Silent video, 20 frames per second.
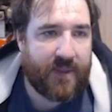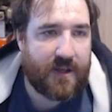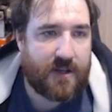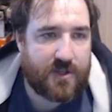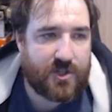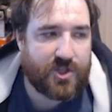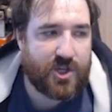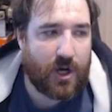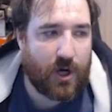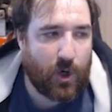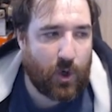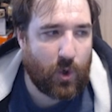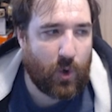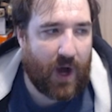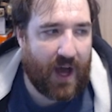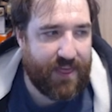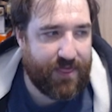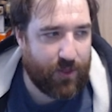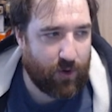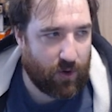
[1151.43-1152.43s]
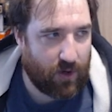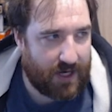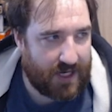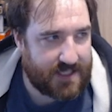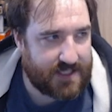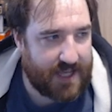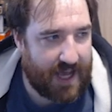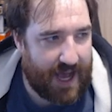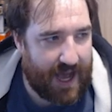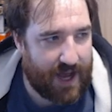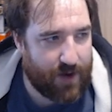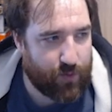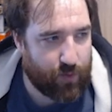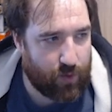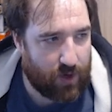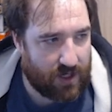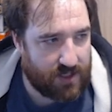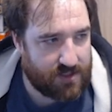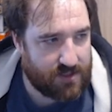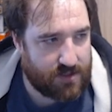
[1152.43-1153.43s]
So I thought, let's add
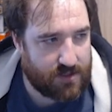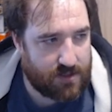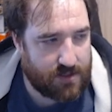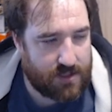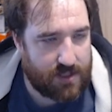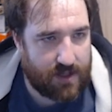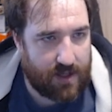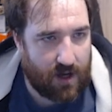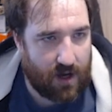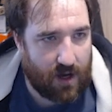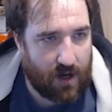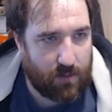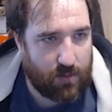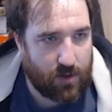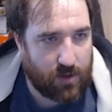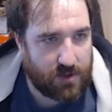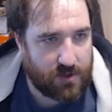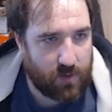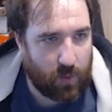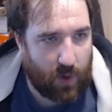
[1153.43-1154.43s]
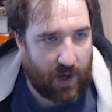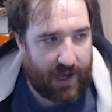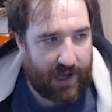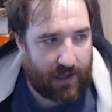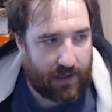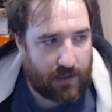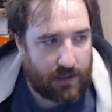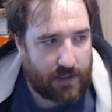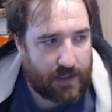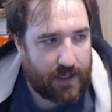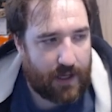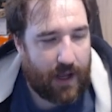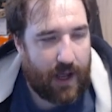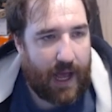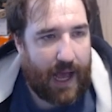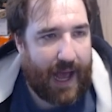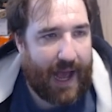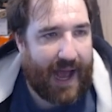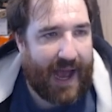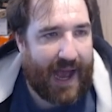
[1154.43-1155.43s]
rust to the armor as well.
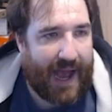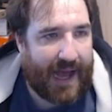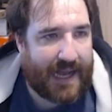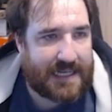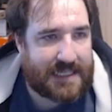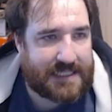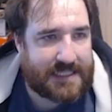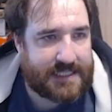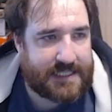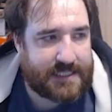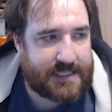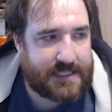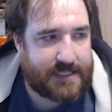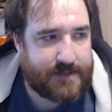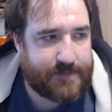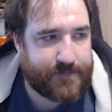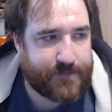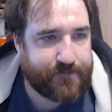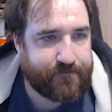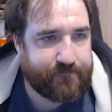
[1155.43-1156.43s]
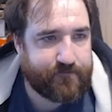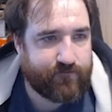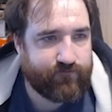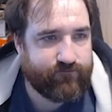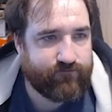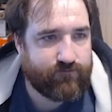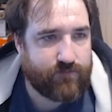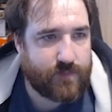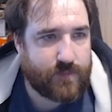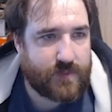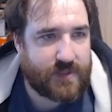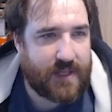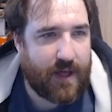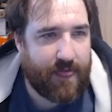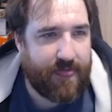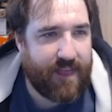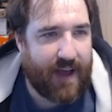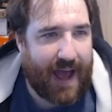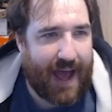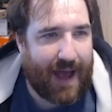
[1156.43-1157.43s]
And
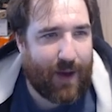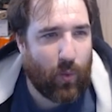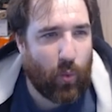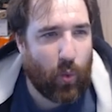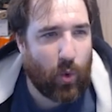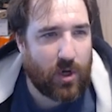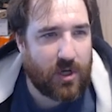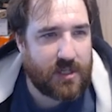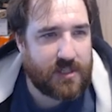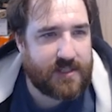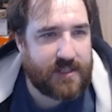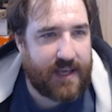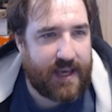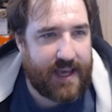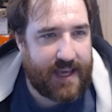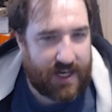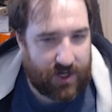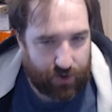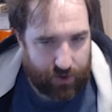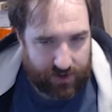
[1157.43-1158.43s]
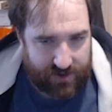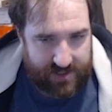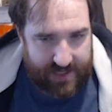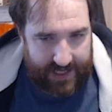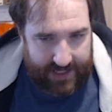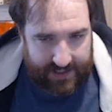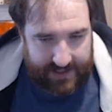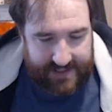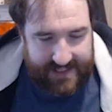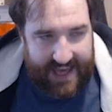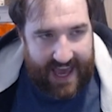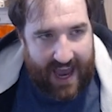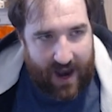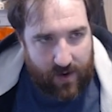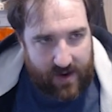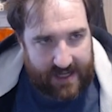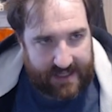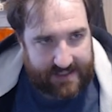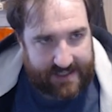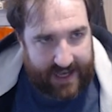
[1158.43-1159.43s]
that was interesting,
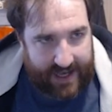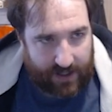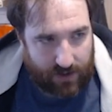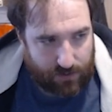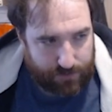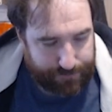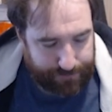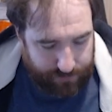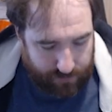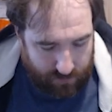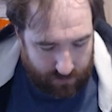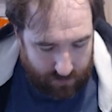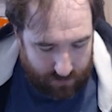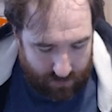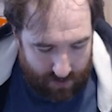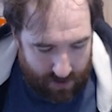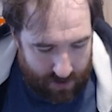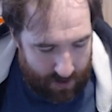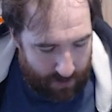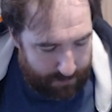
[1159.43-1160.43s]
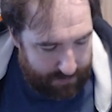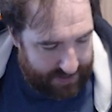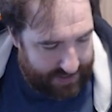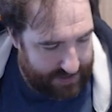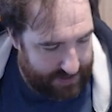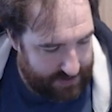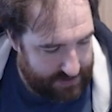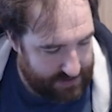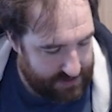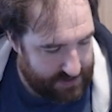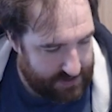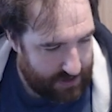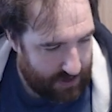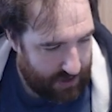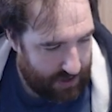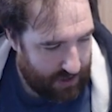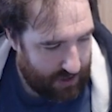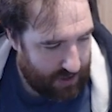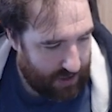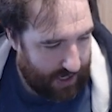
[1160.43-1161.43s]
scary as hell, because
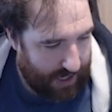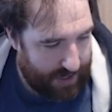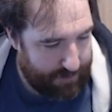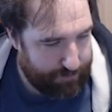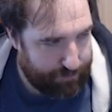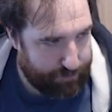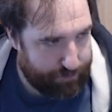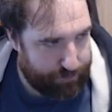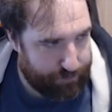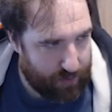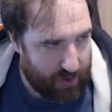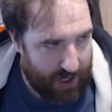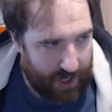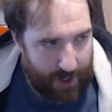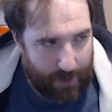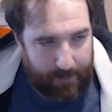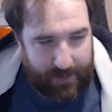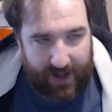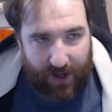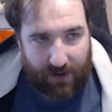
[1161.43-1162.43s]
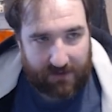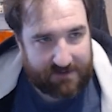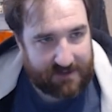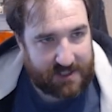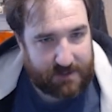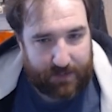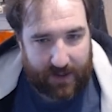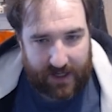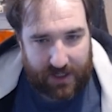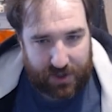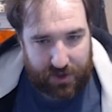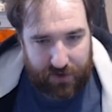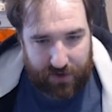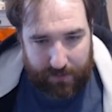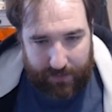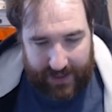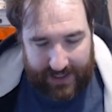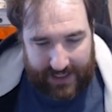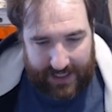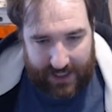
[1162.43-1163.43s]
I cut a bit off a sponge
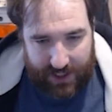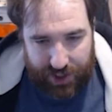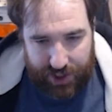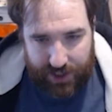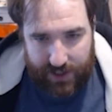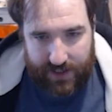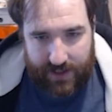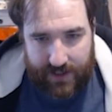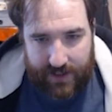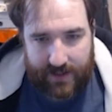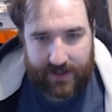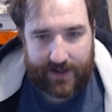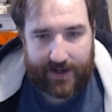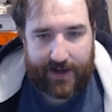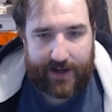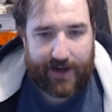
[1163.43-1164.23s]
from my kitchen.